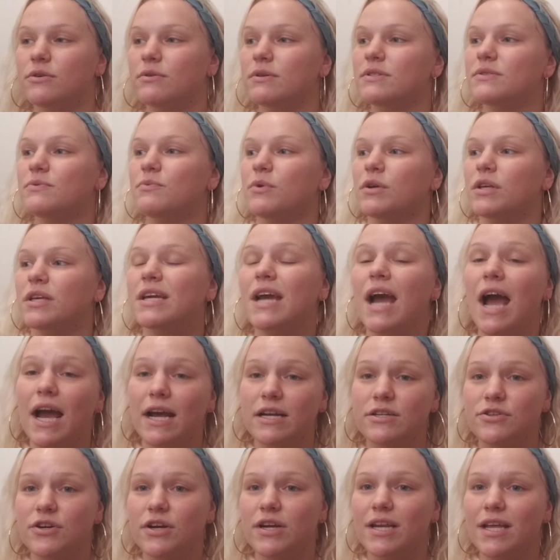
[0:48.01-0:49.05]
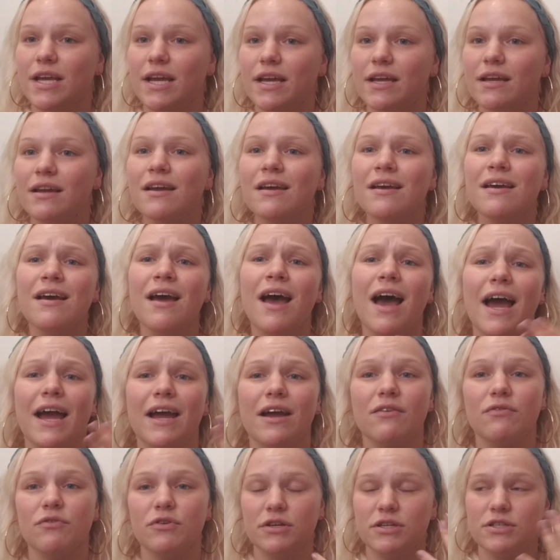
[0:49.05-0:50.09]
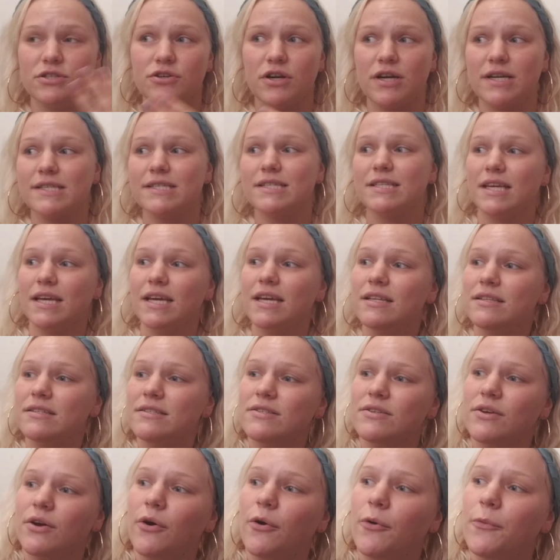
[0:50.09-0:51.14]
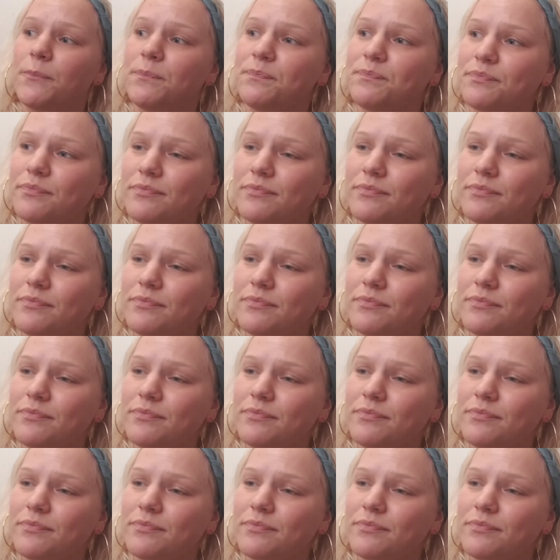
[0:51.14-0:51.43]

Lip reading: It's really hydrating. I have really dry skin, so